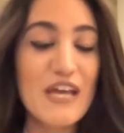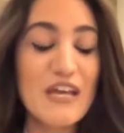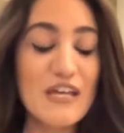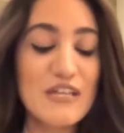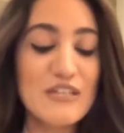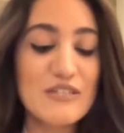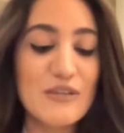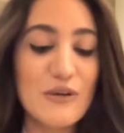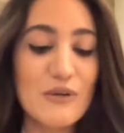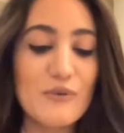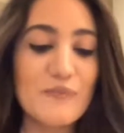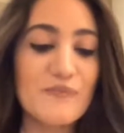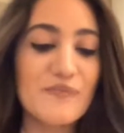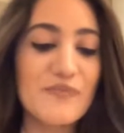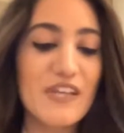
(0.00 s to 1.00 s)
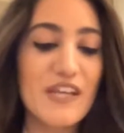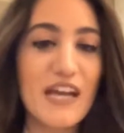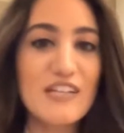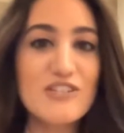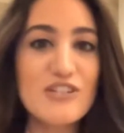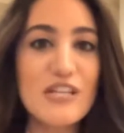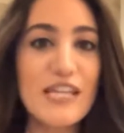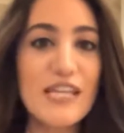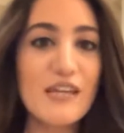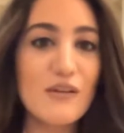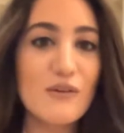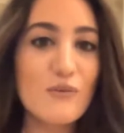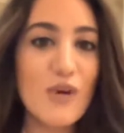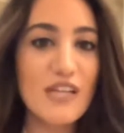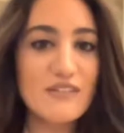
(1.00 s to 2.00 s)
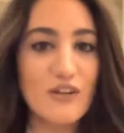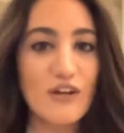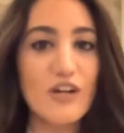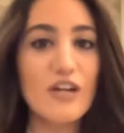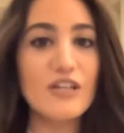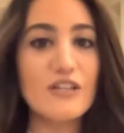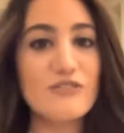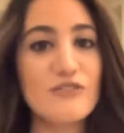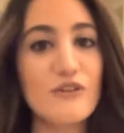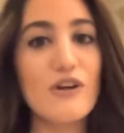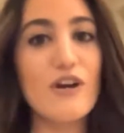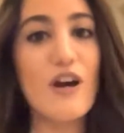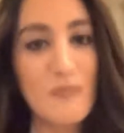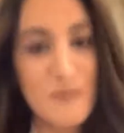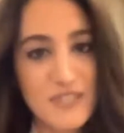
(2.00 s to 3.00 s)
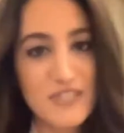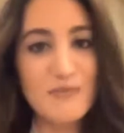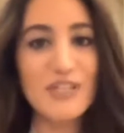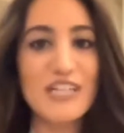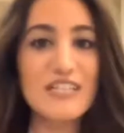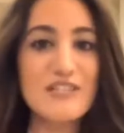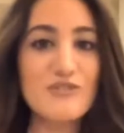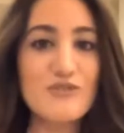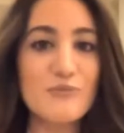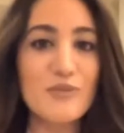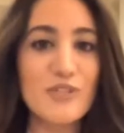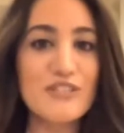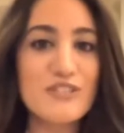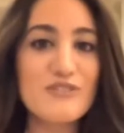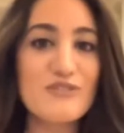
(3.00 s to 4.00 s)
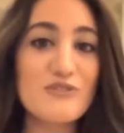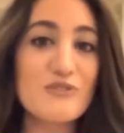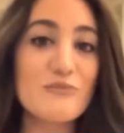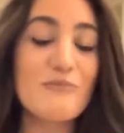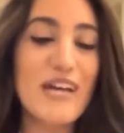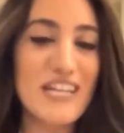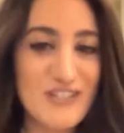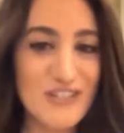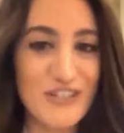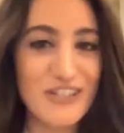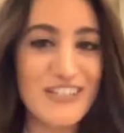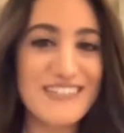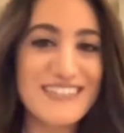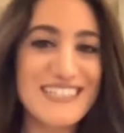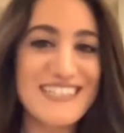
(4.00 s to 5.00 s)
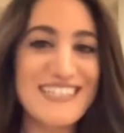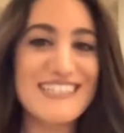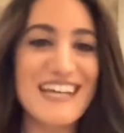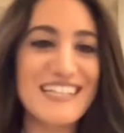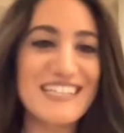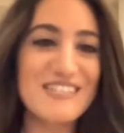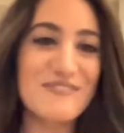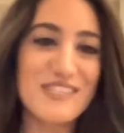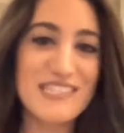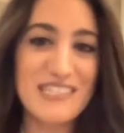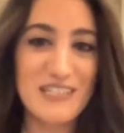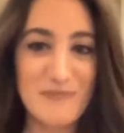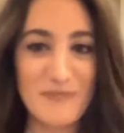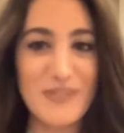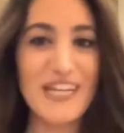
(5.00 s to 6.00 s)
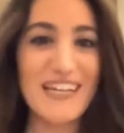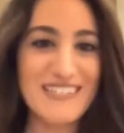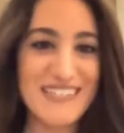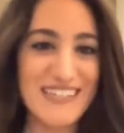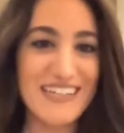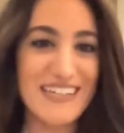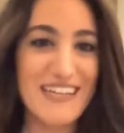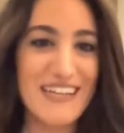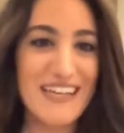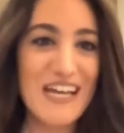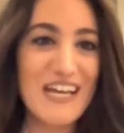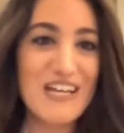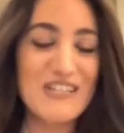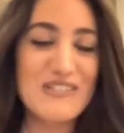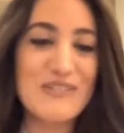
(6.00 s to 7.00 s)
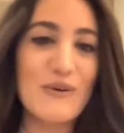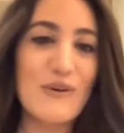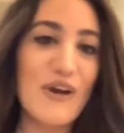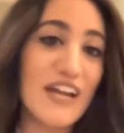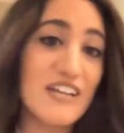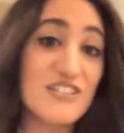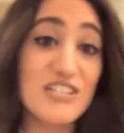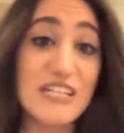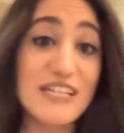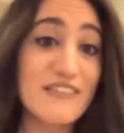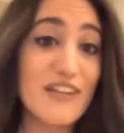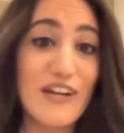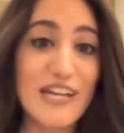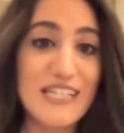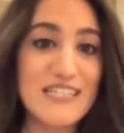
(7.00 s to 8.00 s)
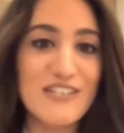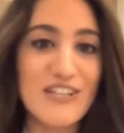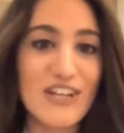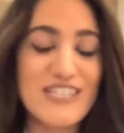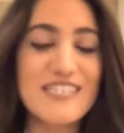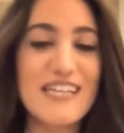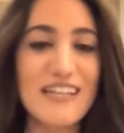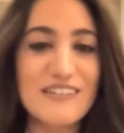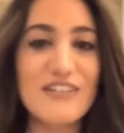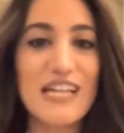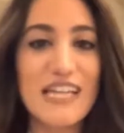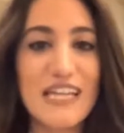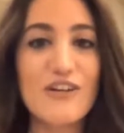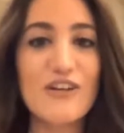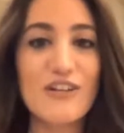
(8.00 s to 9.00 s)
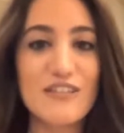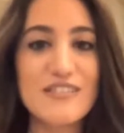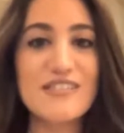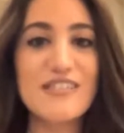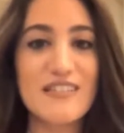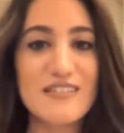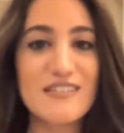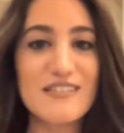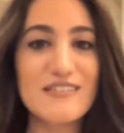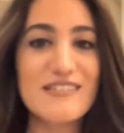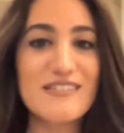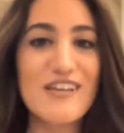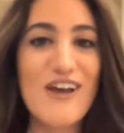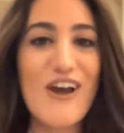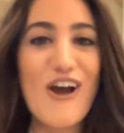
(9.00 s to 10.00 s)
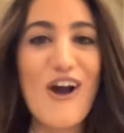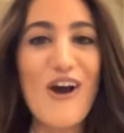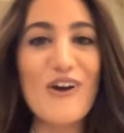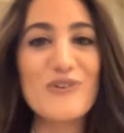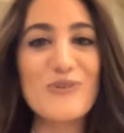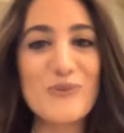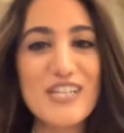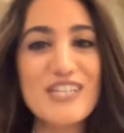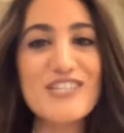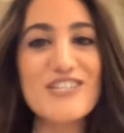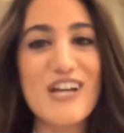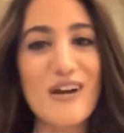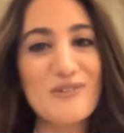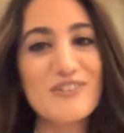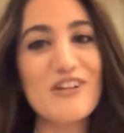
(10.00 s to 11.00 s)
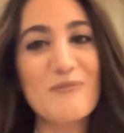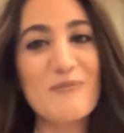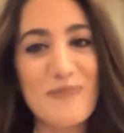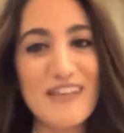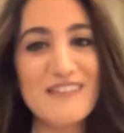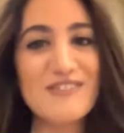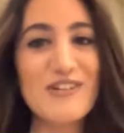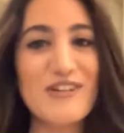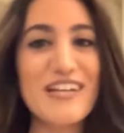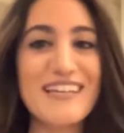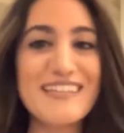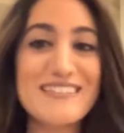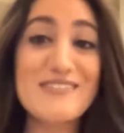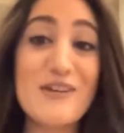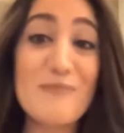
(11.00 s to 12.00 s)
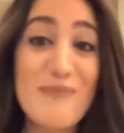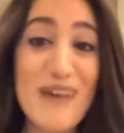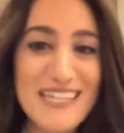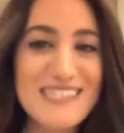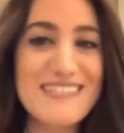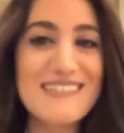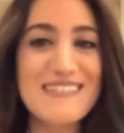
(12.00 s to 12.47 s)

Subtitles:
So actually, what are the optimal instruments to measure disease activity in PSA? So actually, there is not yet a clear consensus on which outcome measure is the best